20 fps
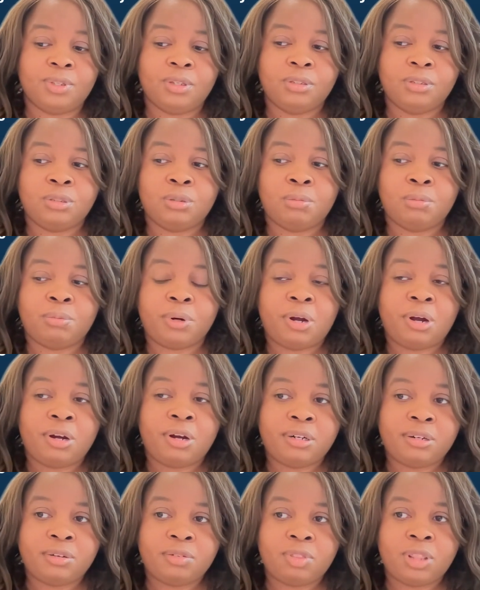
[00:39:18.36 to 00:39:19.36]
So
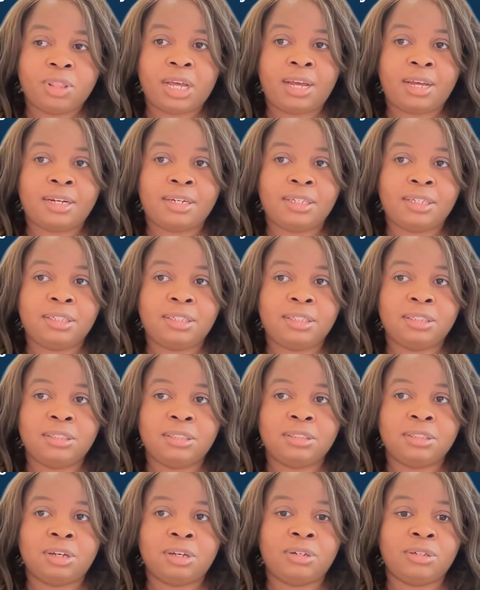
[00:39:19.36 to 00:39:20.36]
part of that
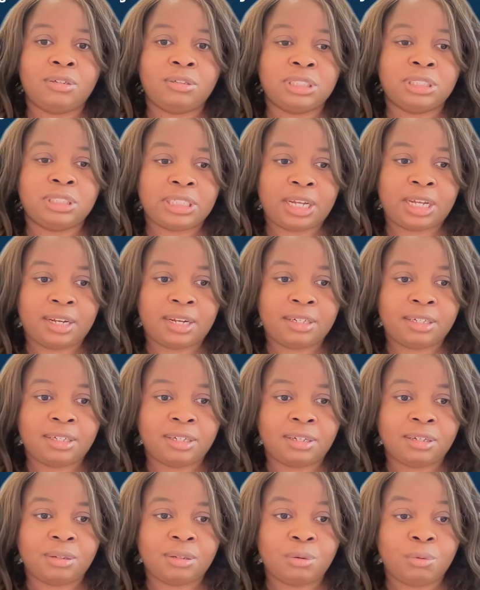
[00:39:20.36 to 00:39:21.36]
is
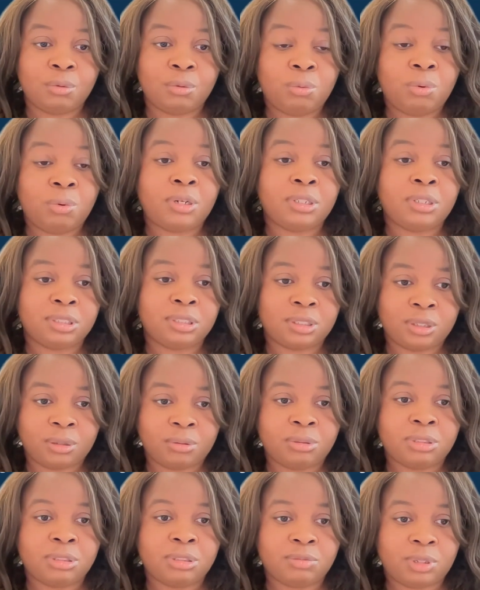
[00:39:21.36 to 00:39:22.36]
understanding what is
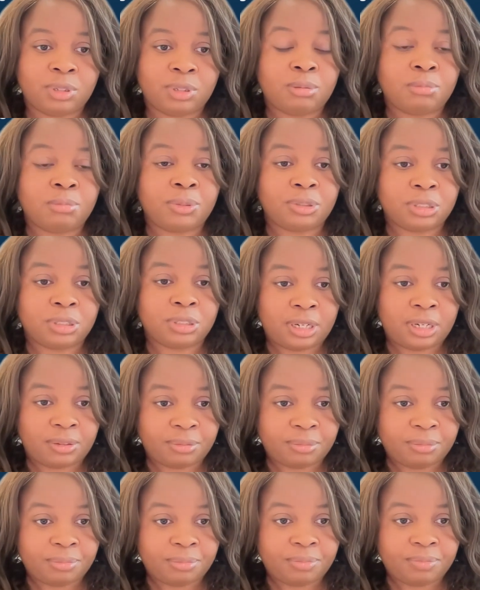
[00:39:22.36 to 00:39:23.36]
slowing developers
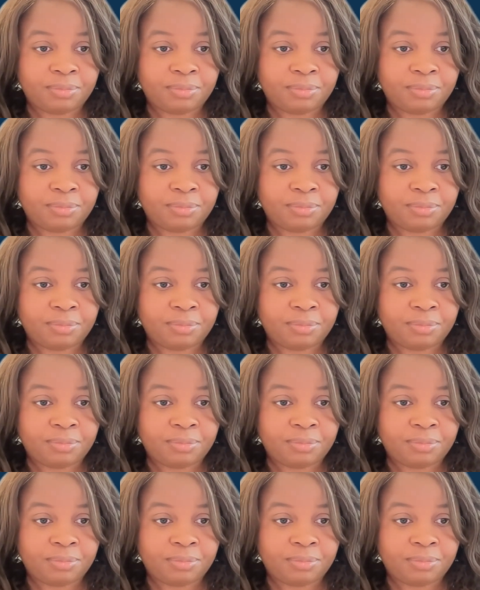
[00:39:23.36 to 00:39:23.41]
down.